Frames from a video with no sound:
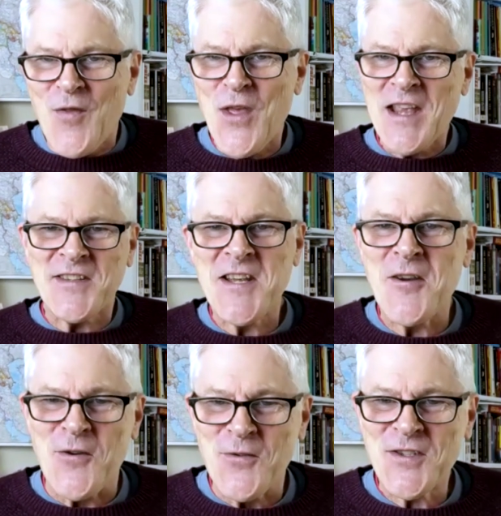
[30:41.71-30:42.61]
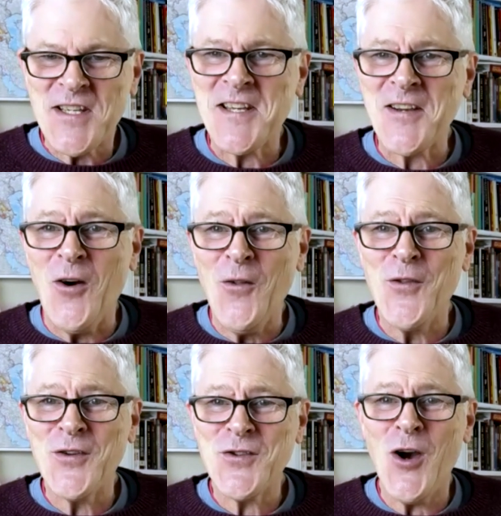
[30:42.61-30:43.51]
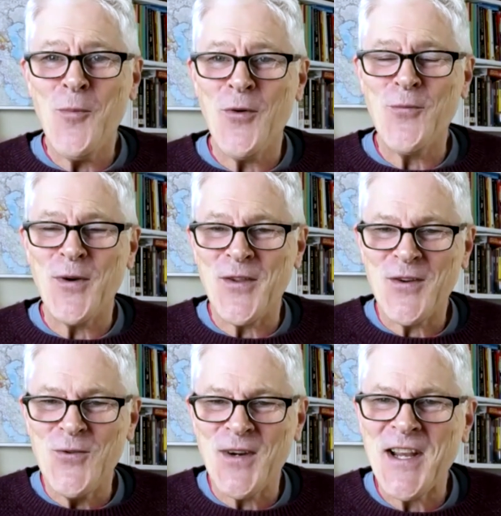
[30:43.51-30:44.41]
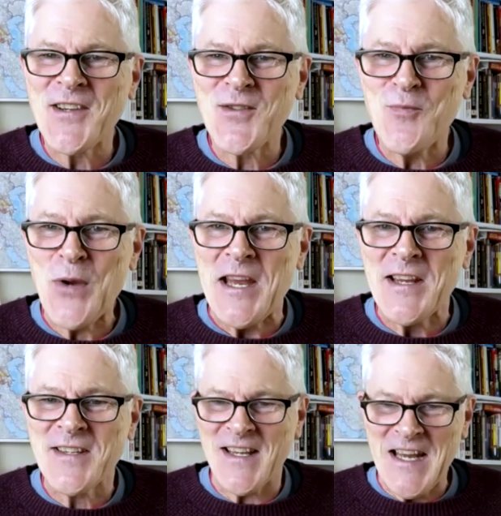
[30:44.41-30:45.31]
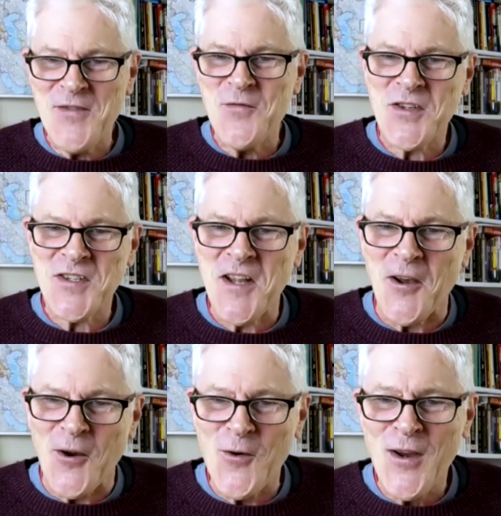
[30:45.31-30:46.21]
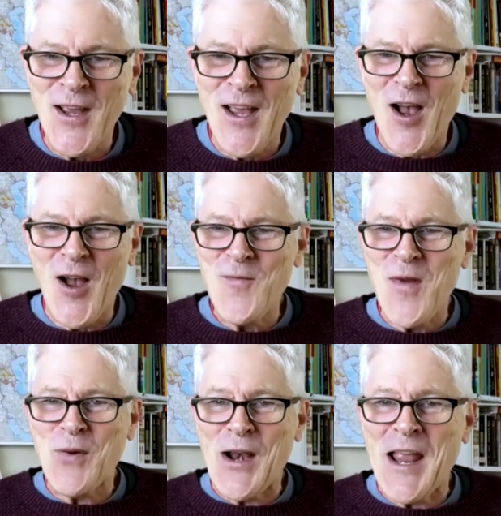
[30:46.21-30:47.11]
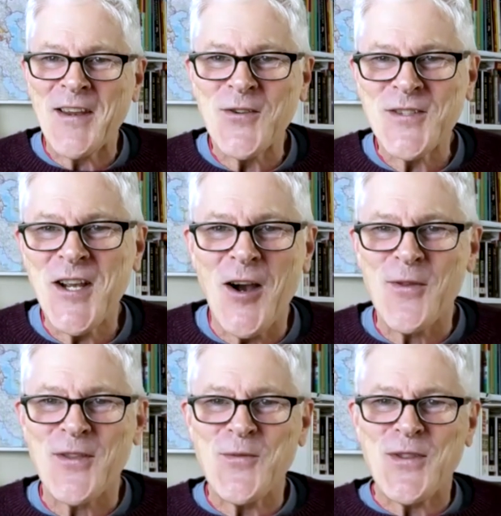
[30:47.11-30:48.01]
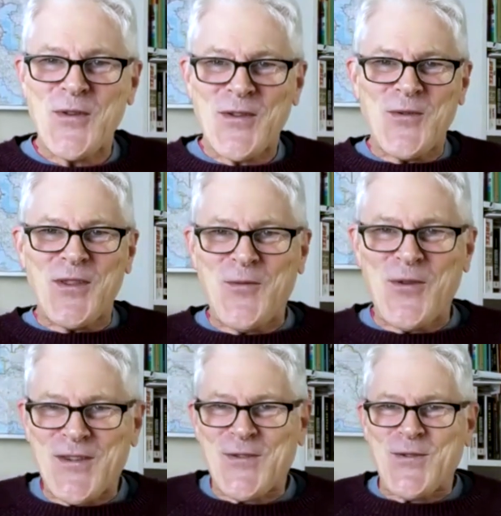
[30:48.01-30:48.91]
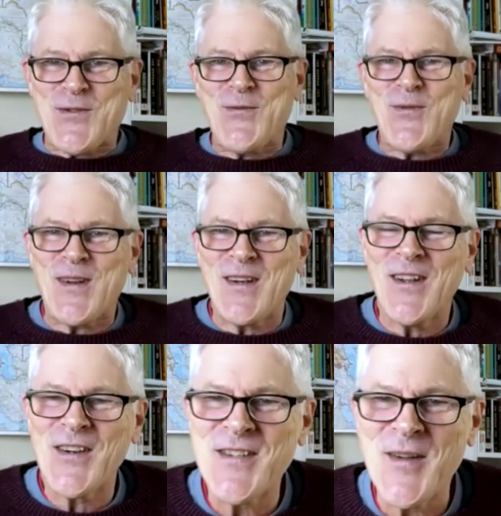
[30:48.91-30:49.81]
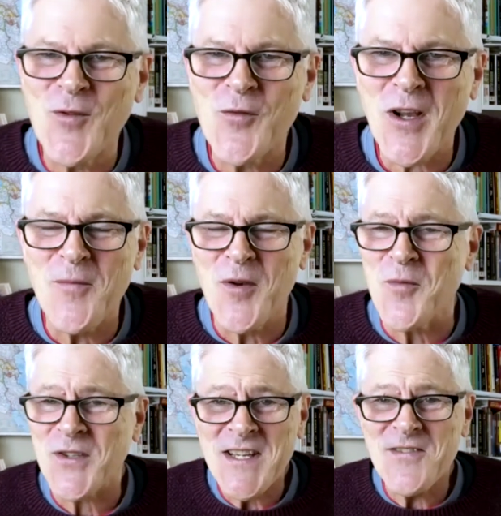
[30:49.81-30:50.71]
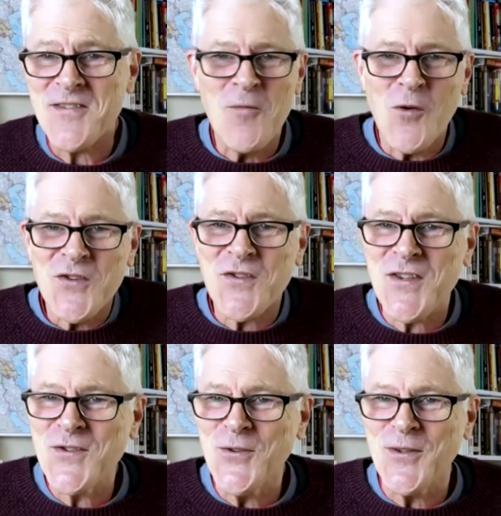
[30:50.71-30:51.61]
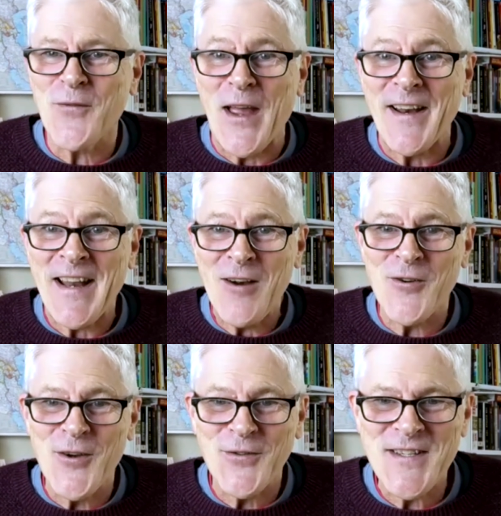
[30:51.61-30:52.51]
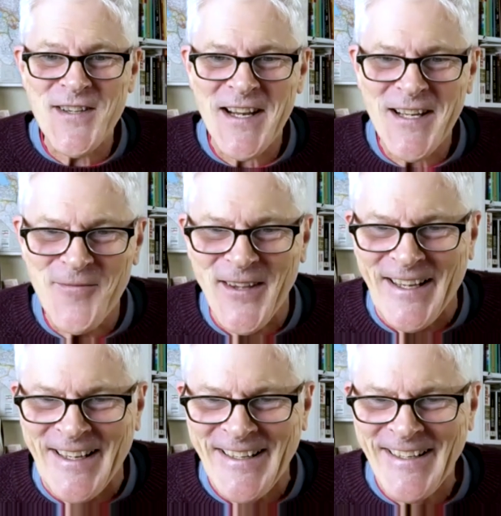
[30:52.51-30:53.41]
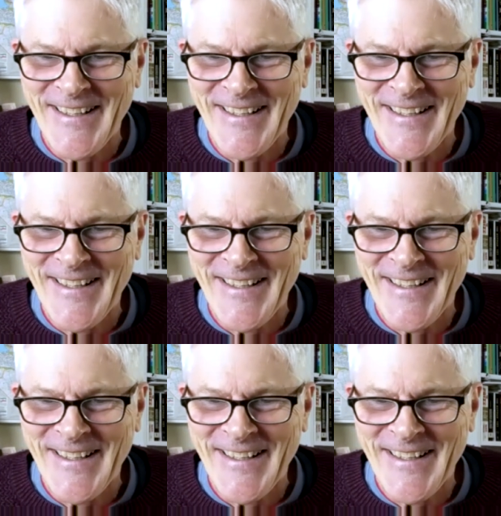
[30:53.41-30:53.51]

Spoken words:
there's you sitting on the top of one of the Caucasian peaks in the snow, playing your tar with a sort of large number of accompaniments. What's the story of that, and how on earth did you get up there?